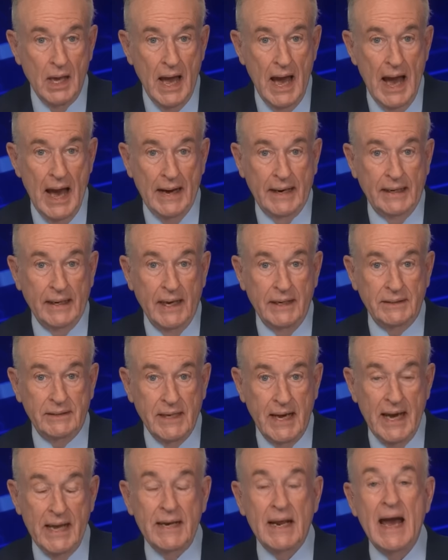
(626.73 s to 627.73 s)
how to get
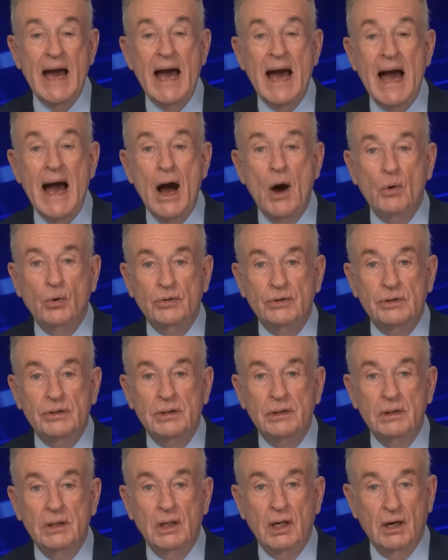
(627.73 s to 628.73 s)
debt out
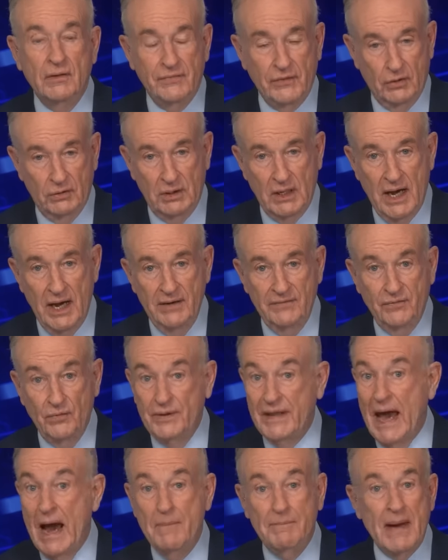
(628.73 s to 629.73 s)
of your life
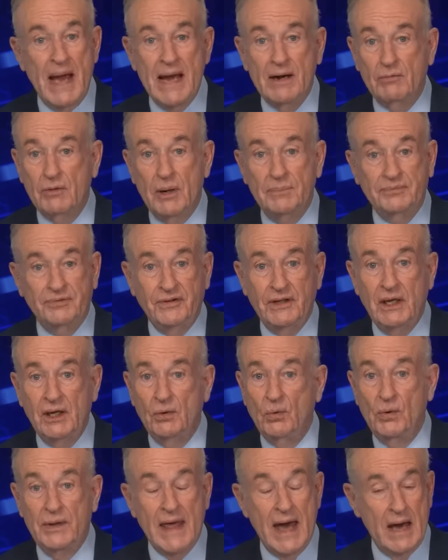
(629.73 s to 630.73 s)
without bankruptcy,
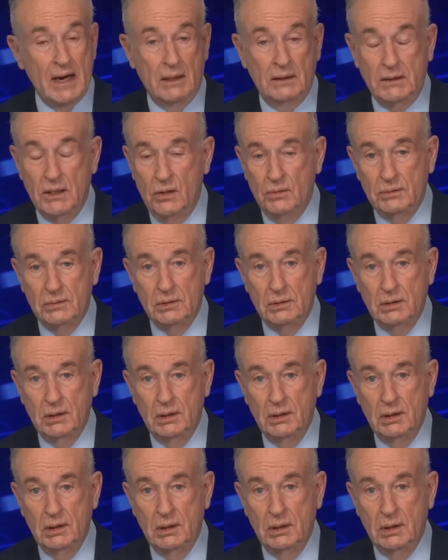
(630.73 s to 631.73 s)
without a loan.
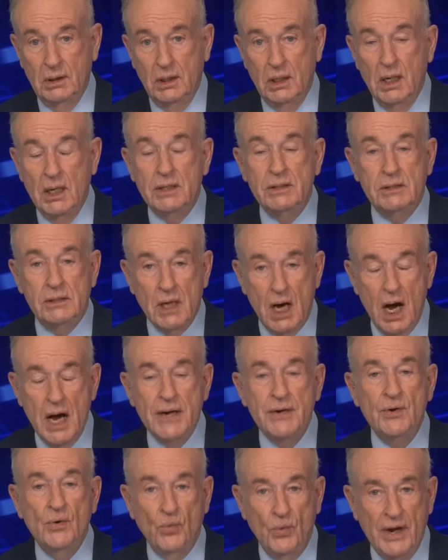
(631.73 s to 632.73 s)

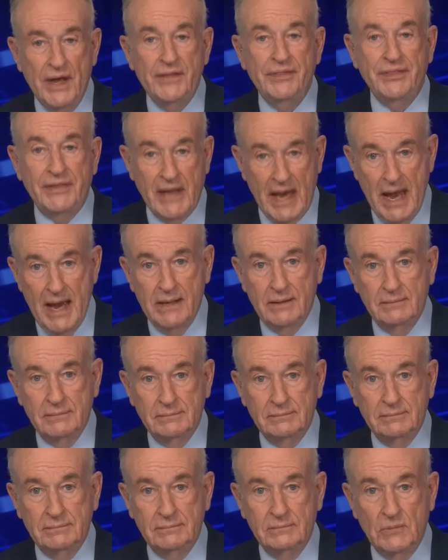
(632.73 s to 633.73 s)
Done with Debt
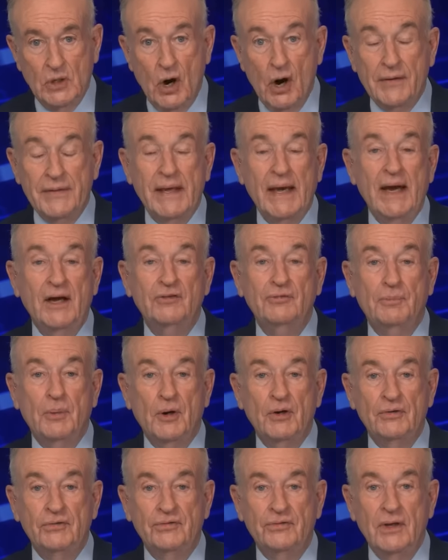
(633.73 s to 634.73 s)
are the
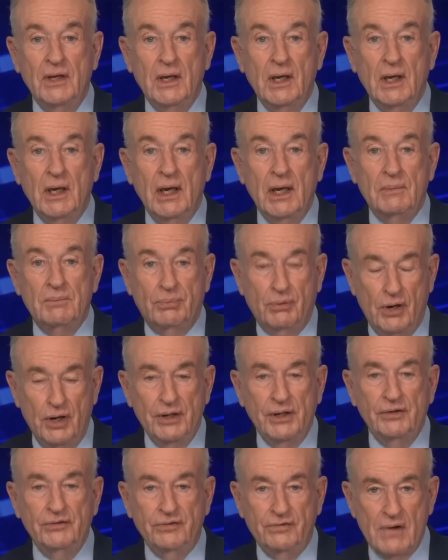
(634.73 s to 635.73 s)
experts in
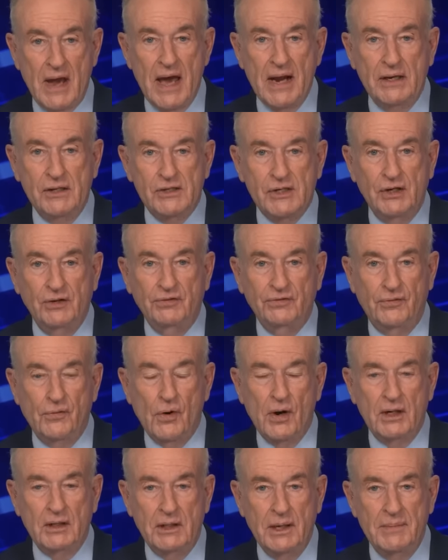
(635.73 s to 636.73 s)
brilliant strategies
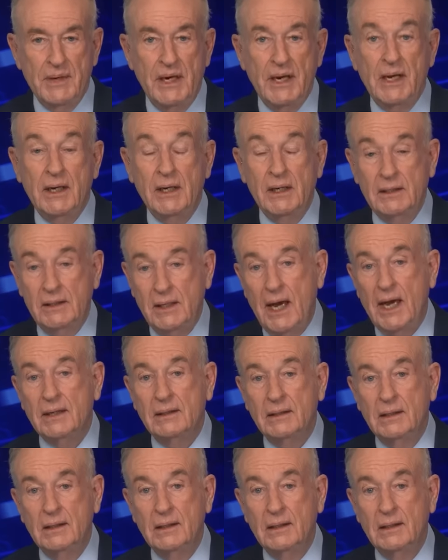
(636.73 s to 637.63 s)
for eliminating debt.